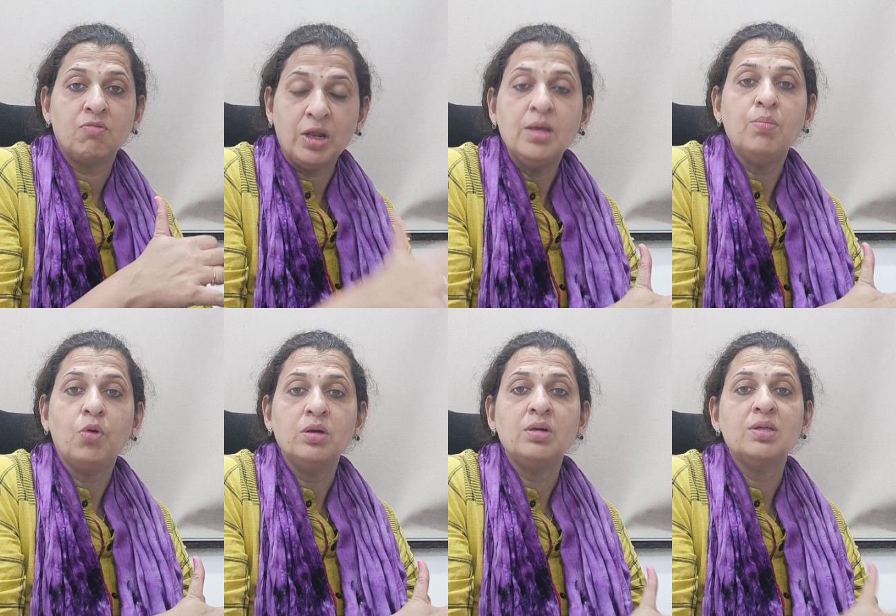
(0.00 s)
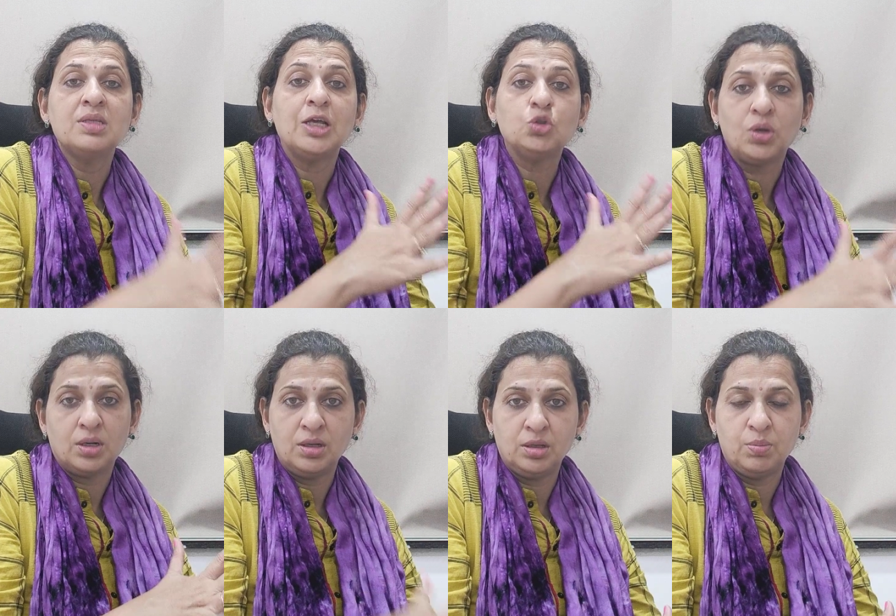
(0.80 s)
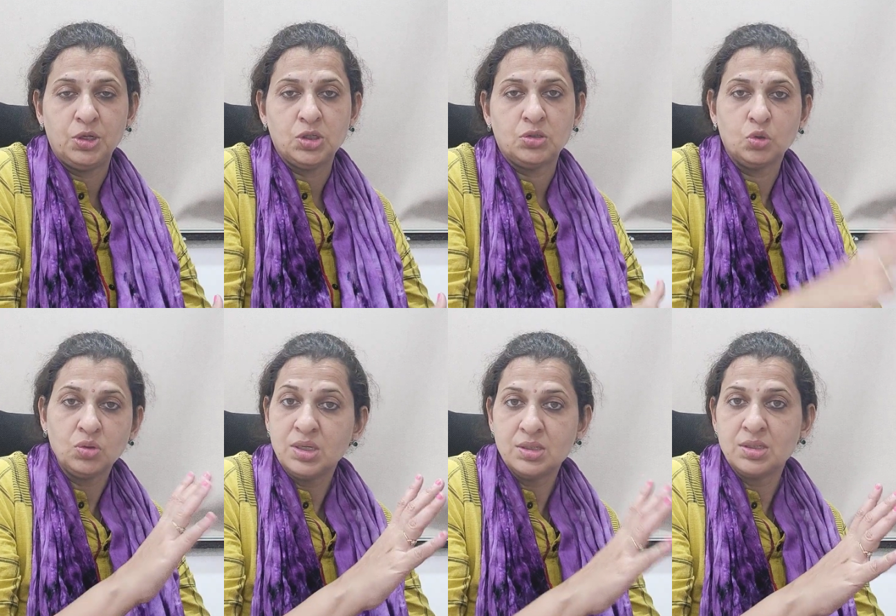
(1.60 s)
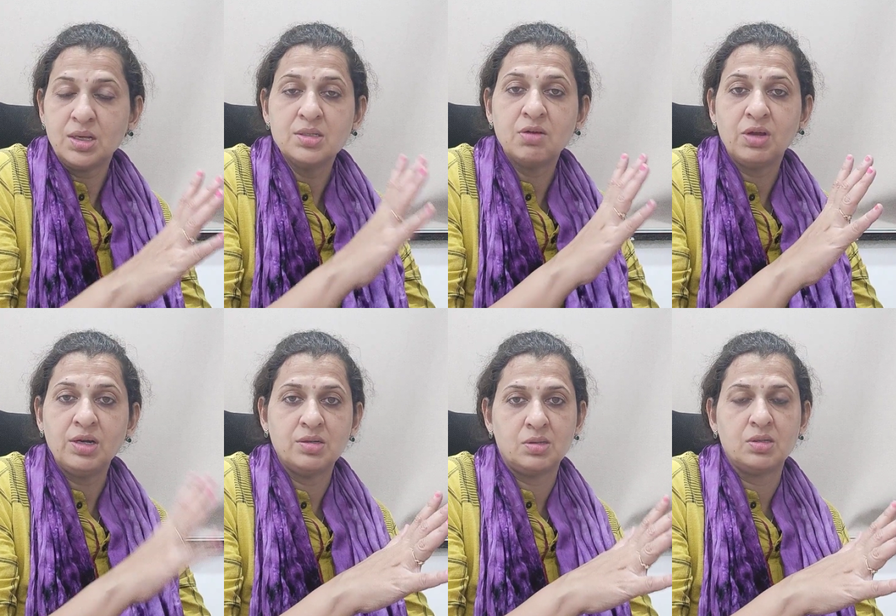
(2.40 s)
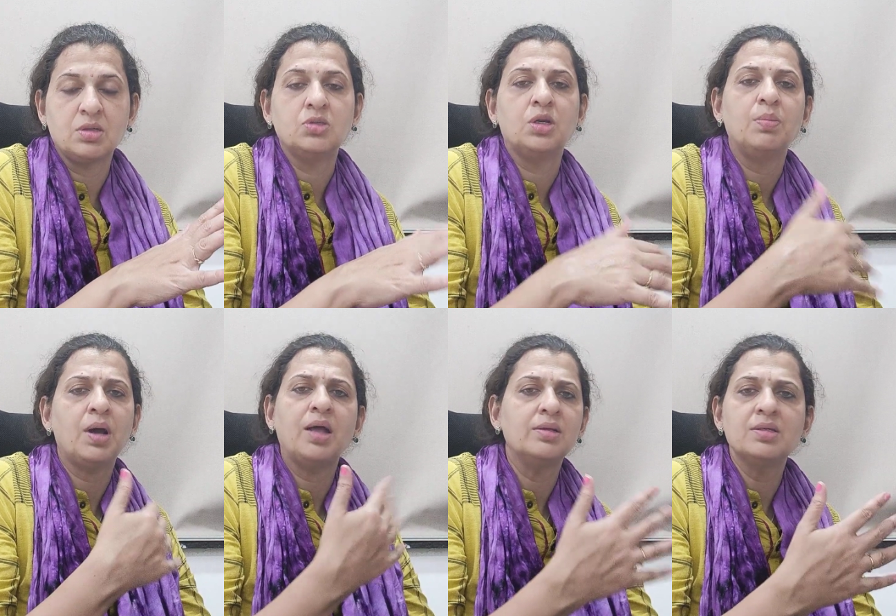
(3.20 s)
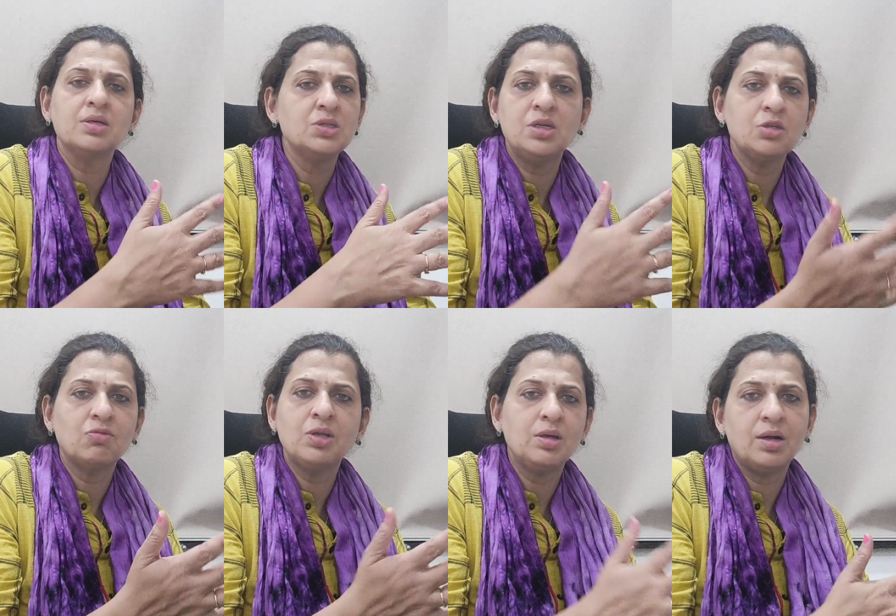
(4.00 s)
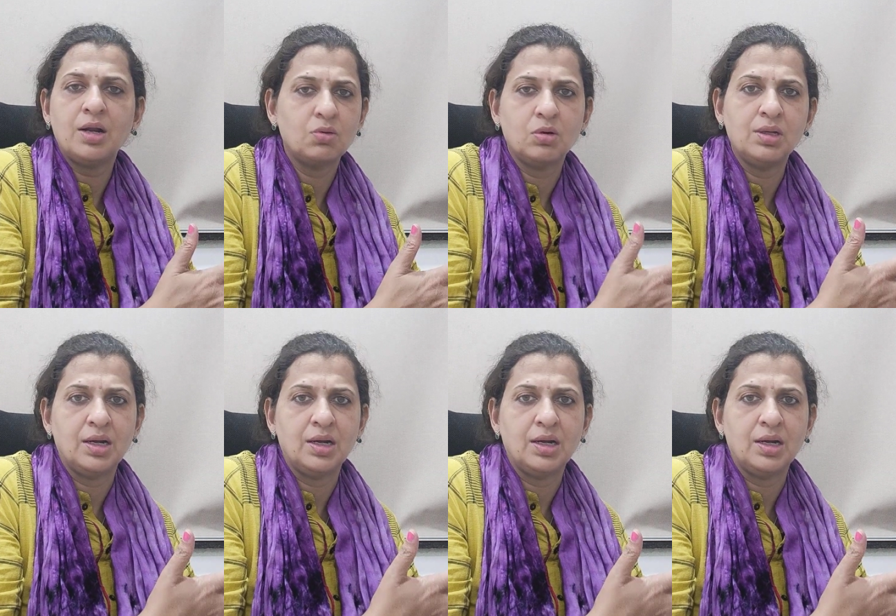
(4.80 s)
very important is educating the patient. So this is a very risky surgery, but other surgeries of the ear are not